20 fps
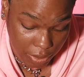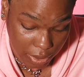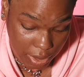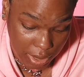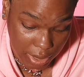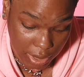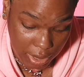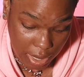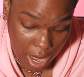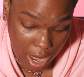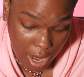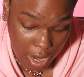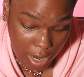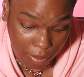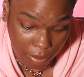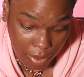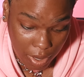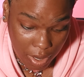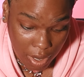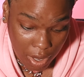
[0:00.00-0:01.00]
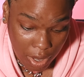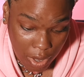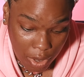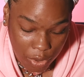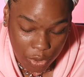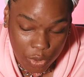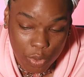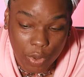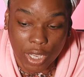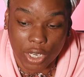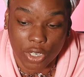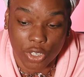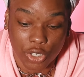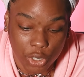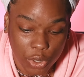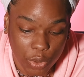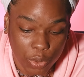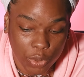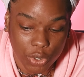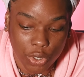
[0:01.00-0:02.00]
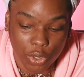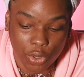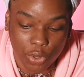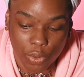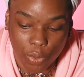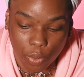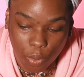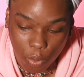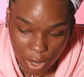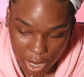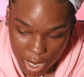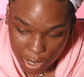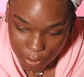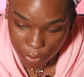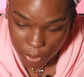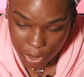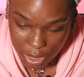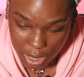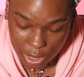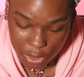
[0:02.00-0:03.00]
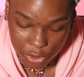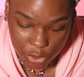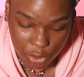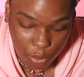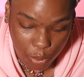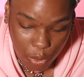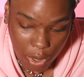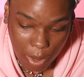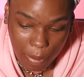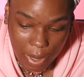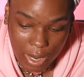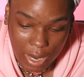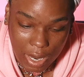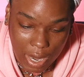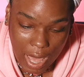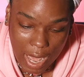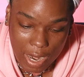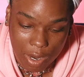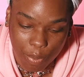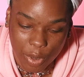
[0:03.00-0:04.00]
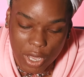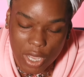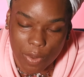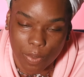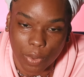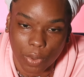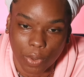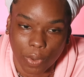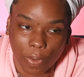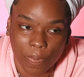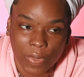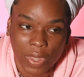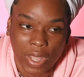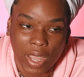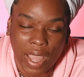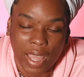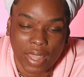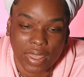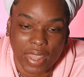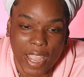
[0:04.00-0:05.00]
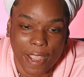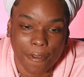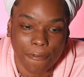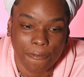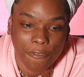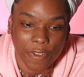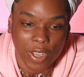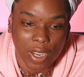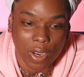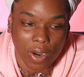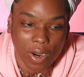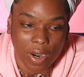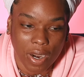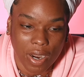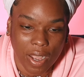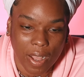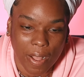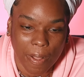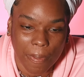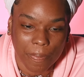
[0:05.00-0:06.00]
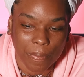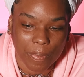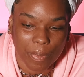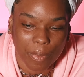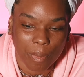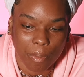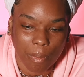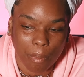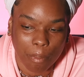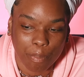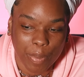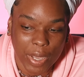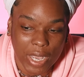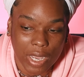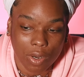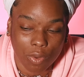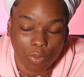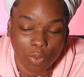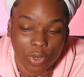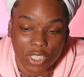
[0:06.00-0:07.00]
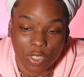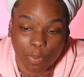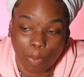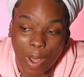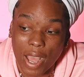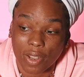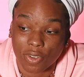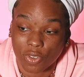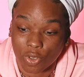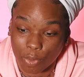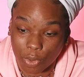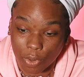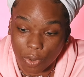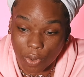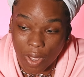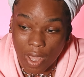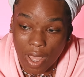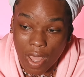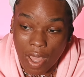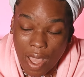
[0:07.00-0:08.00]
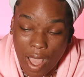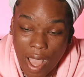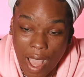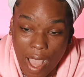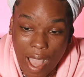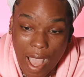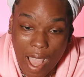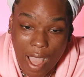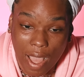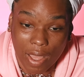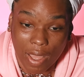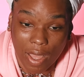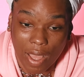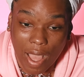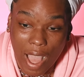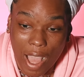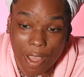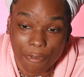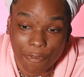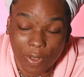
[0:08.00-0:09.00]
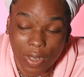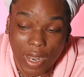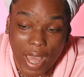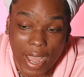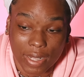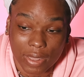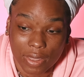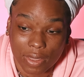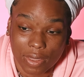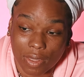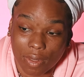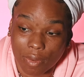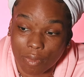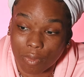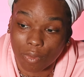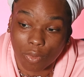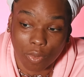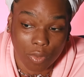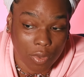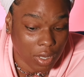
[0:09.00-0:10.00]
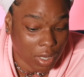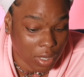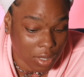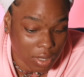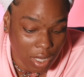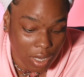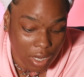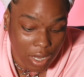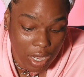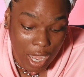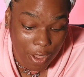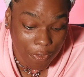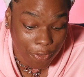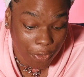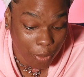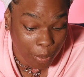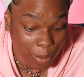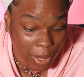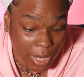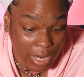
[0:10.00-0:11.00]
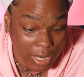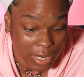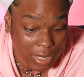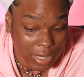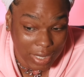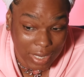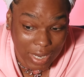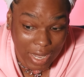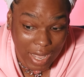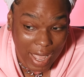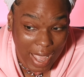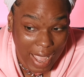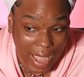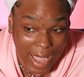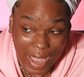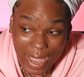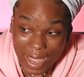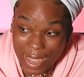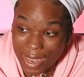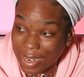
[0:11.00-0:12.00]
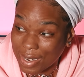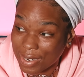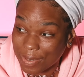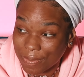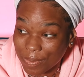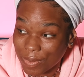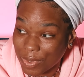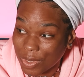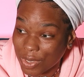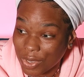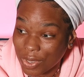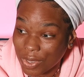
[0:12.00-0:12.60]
else's time. You can choose to do whatever it is you want. But a lot of people, they fear being responsible. I feel like the government and